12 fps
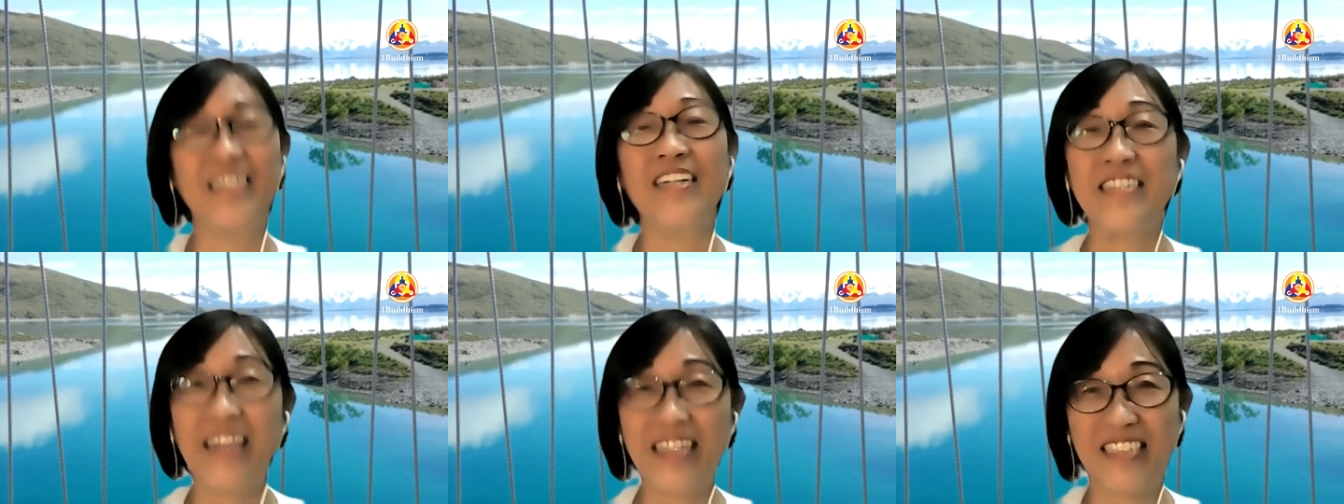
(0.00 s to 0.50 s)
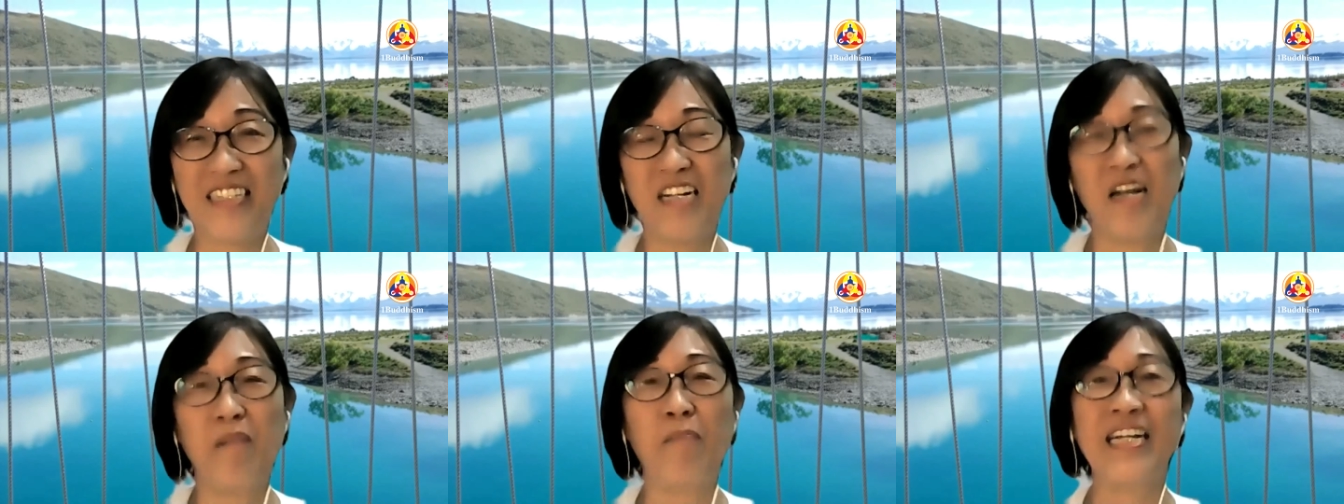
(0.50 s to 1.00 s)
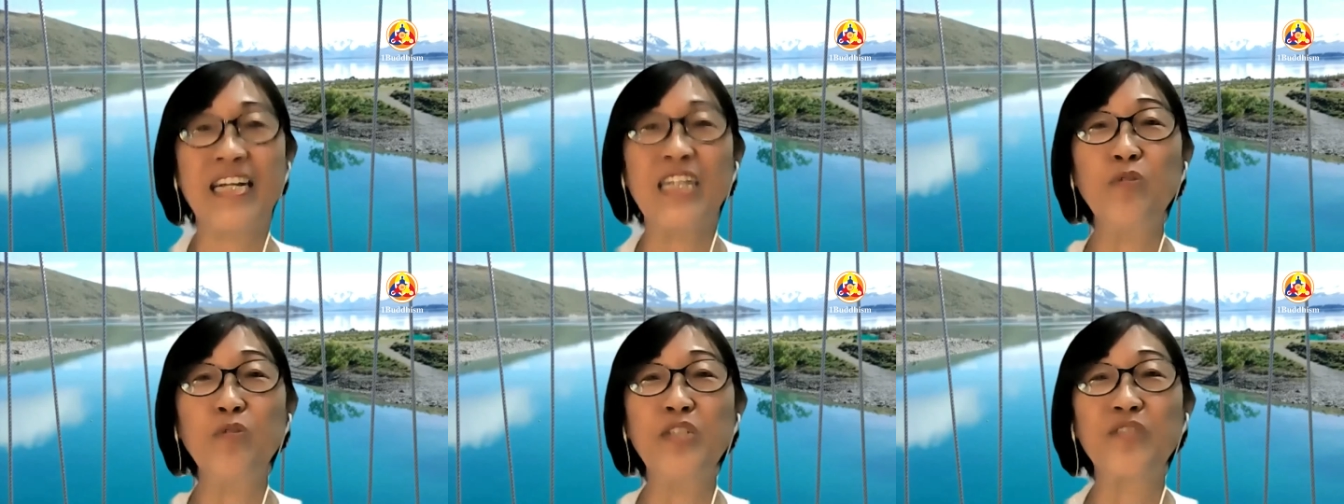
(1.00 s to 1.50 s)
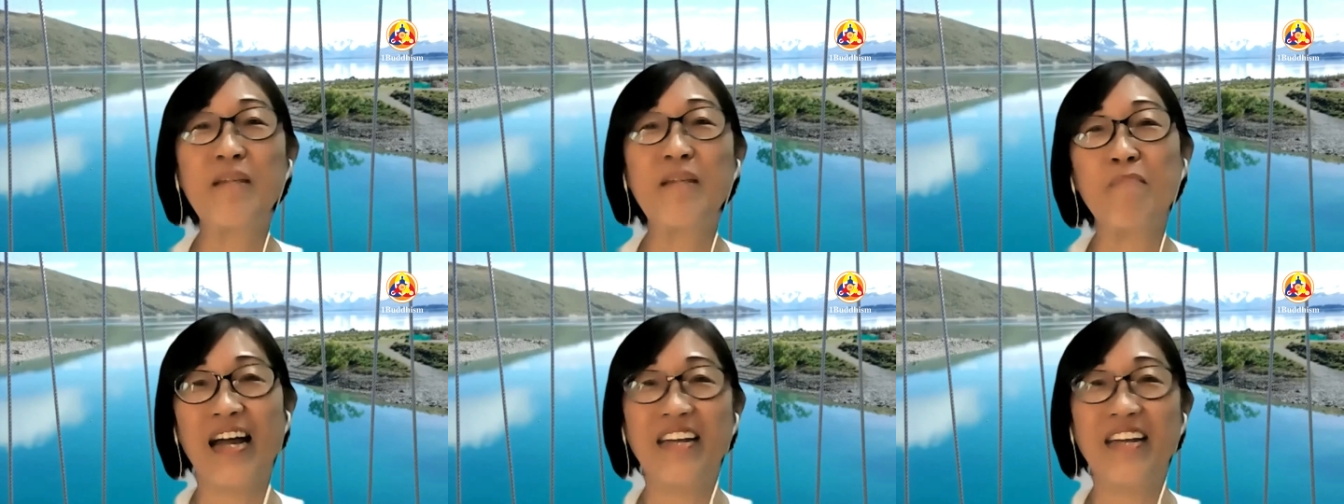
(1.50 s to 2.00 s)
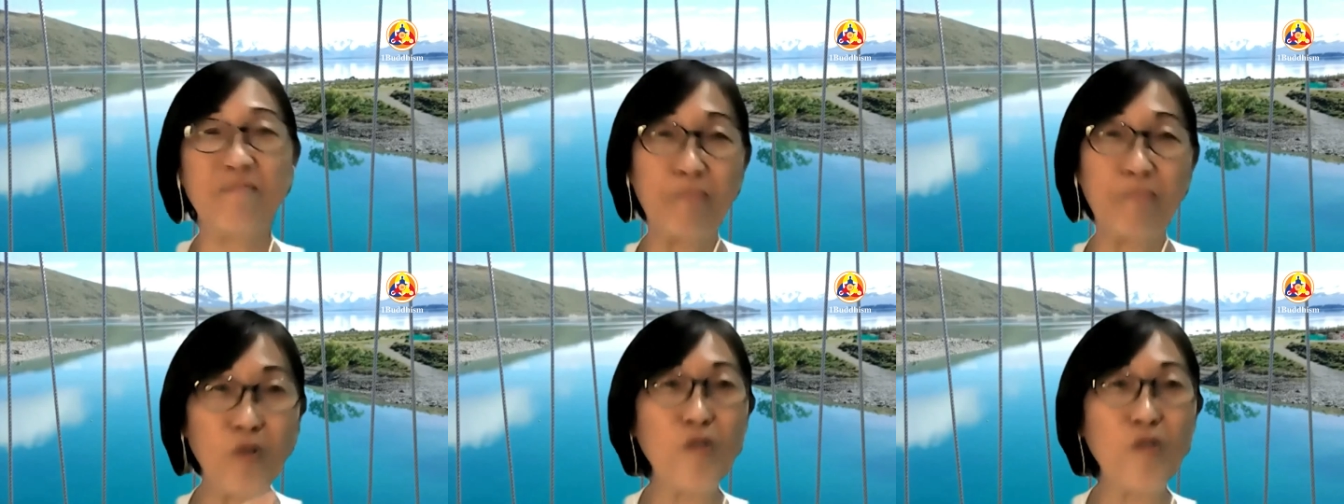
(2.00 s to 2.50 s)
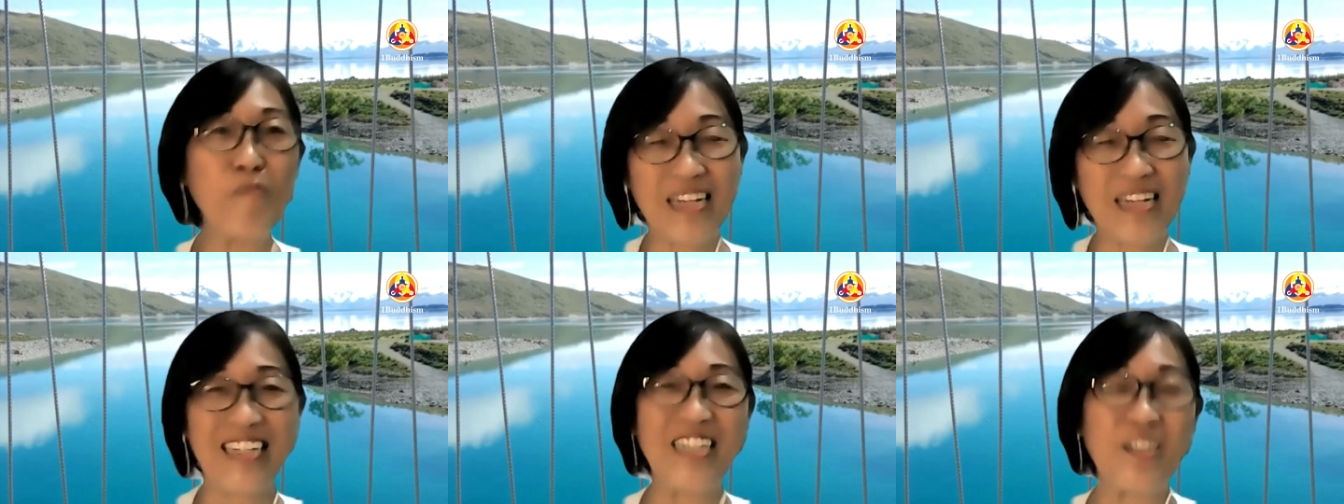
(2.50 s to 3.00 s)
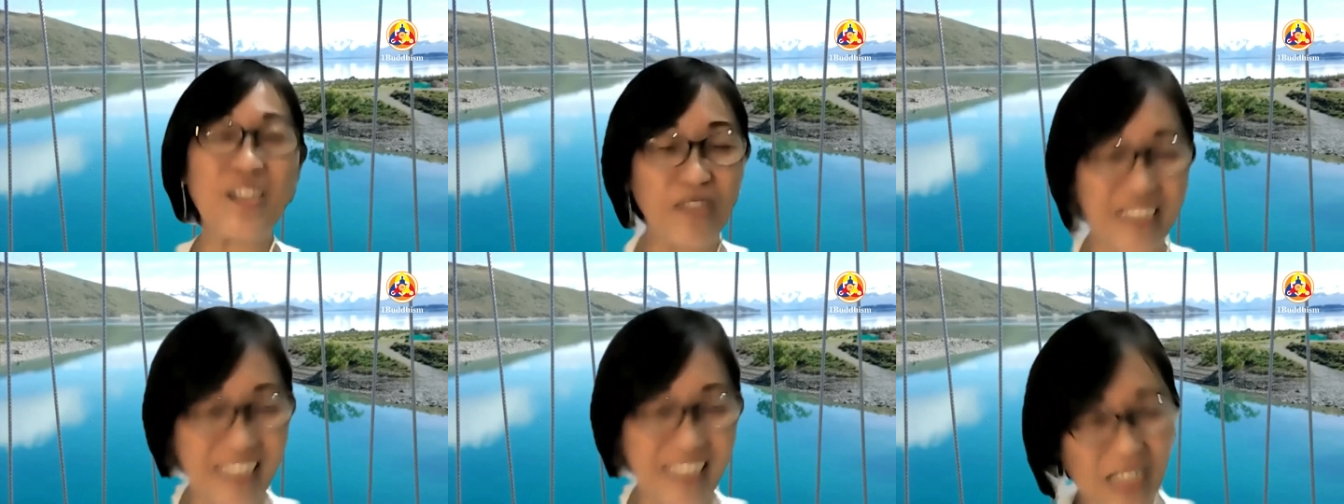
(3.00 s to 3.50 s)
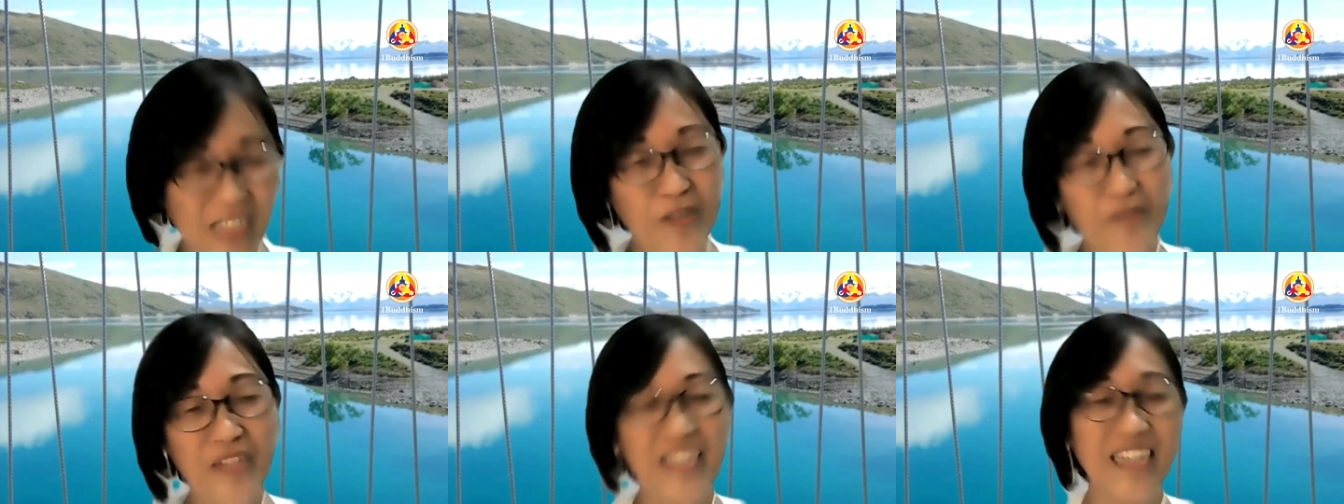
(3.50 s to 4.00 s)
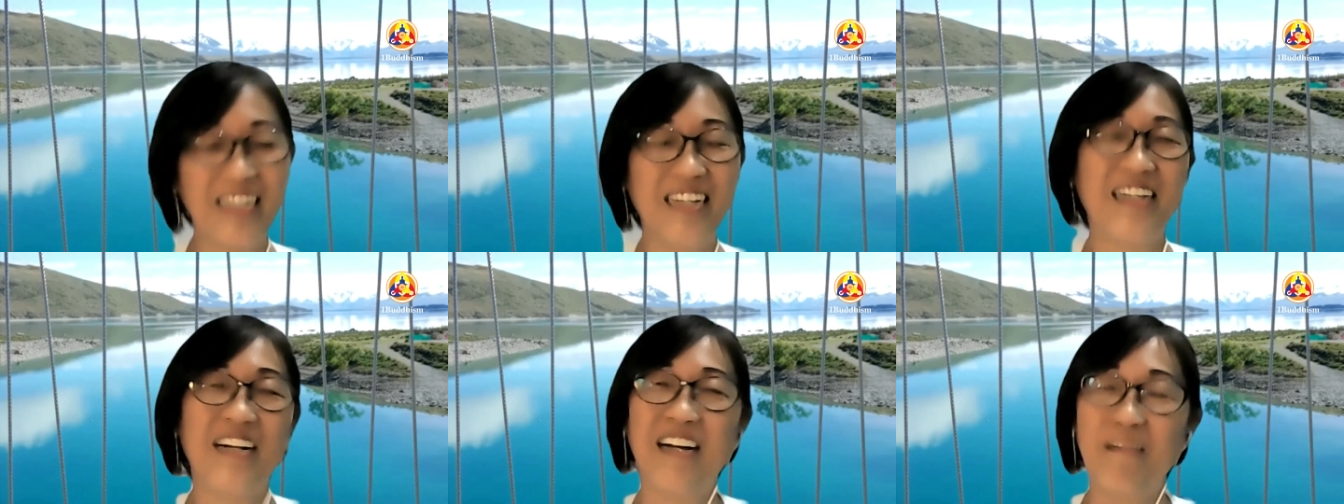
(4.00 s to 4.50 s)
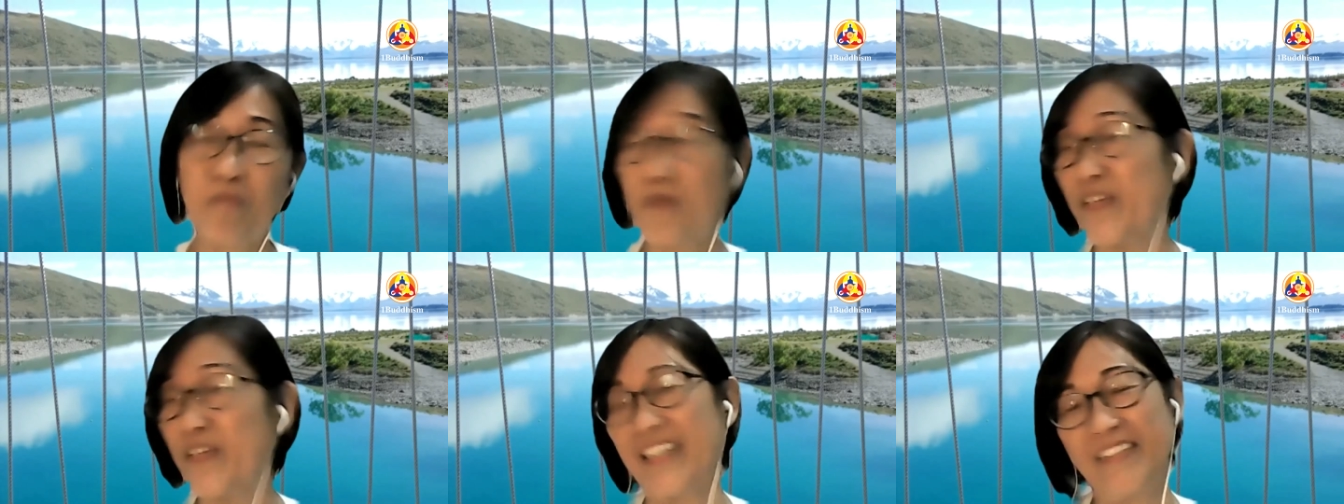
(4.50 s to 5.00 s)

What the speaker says: yet my illusory mind pulled me into the illusory movie.